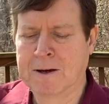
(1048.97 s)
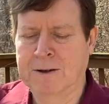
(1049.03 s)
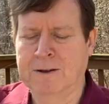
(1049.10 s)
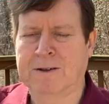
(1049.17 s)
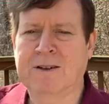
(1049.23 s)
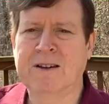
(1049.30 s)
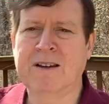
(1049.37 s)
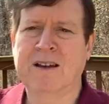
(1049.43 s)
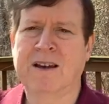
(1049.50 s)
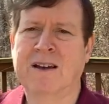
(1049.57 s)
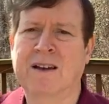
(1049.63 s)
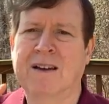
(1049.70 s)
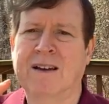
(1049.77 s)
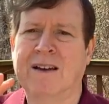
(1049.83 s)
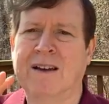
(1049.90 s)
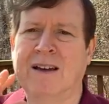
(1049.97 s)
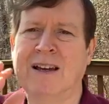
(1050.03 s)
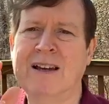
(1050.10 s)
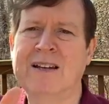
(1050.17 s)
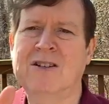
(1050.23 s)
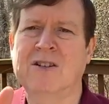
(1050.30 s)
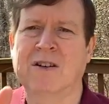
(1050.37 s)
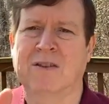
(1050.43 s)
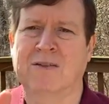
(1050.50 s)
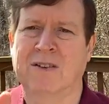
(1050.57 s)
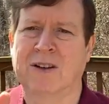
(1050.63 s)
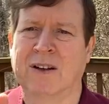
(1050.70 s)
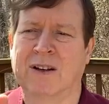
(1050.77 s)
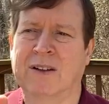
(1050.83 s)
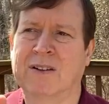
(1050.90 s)
You see, each of
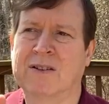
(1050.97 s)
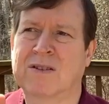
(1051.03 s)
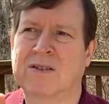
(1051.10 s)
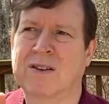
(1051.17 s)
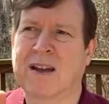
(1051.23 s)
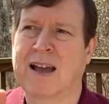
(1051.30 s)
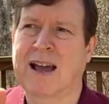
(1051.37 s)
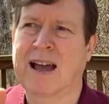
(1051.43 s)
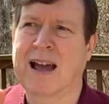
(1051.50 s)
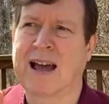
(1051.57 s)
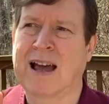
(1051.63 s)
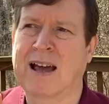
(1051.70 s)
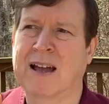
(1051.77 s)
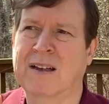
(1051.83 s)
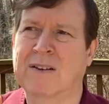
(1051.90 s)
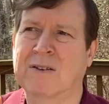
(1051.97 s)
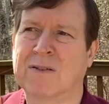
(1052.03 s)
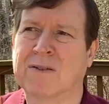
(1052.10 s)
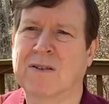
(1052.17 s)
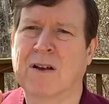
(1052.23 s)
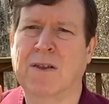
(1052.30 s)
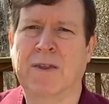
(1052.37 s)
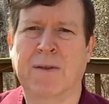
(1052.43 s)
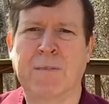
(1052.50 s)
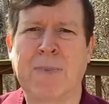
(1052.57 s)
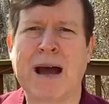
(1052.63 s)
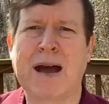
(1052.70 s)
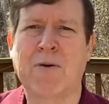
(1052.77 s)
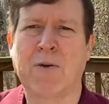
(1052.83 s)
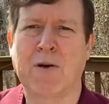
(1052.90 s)
us has the
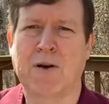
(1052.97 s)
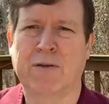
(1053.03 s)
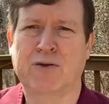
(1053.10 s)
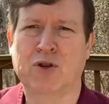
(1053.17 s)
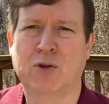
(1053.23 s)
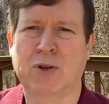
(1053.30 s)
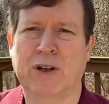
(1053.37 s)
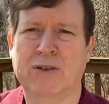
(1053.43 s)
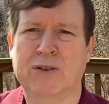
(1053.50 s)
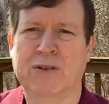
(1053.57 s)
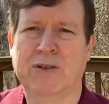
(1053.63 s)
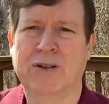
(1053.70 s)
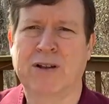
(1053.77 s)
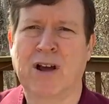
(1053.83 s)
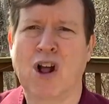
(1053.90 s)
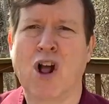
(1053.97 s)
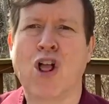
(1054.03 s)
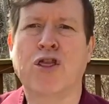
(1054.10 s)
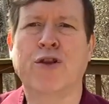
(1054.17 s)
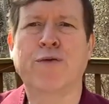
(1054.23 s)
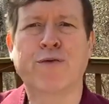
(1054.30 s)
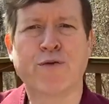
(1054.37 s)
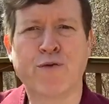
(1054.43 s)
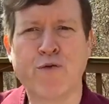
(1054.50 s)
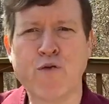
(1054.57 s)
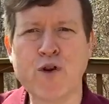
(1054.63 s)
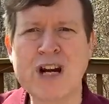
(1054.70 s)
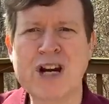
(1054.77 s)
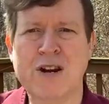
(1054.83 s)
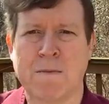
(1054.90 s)
power of choice, the
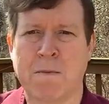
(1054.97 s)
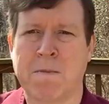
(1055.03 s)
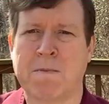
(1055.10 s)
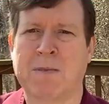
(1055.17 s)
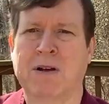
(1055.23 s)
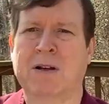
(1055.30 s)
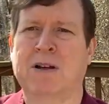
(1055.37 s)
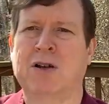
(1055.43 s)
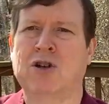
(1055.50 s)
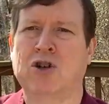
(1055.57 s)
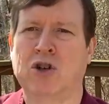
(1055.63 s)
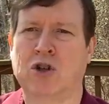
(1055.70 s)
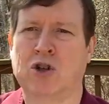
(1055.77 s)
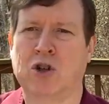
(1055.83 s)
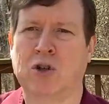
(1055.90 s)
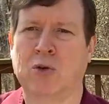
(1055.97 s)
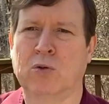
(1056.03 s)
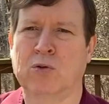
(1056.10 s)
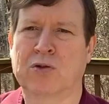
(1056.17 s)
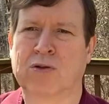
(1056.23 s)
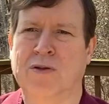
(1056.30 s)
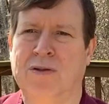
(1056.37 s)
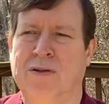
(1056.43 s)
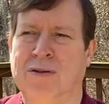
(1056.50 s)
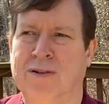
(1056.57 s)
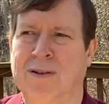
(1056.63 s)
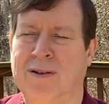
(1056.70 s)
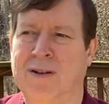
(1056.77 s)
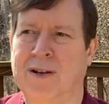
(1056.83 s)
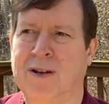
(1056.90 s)
freedom to choose.
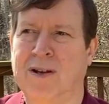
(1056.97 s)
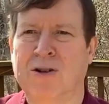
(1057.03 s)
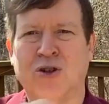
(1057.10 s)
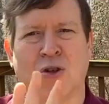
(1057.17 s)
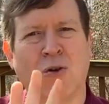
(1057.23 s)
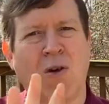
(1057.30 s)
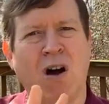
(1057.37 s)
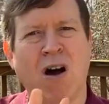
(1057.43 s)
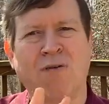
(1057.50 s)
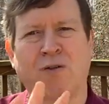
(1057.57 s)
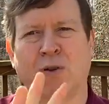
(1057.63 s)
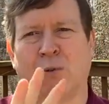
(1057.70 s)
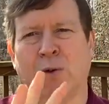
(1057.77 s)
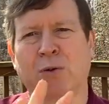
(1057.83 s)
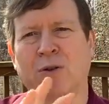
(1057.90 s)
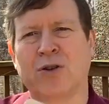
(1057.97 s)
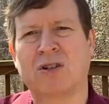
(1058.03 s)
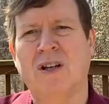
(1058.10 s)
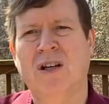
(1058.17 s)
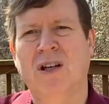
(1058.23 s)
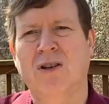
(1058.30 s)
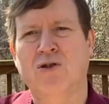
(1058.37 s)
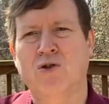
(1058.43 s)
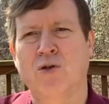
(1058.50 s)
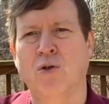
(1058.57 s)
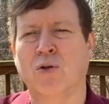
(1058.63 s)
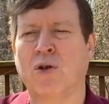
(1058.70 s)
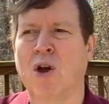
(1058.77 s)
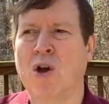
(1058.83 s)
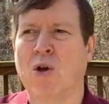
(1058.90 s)
So often, when we're seeking
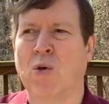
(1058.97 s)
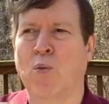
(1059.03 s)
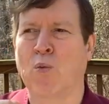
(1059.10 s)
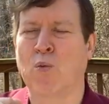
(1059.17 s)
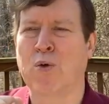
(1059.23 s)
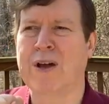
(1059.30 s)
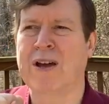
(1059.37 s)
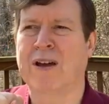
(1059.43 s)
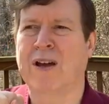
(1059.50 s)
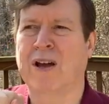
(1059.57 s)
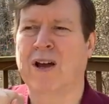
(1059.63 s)
truth, we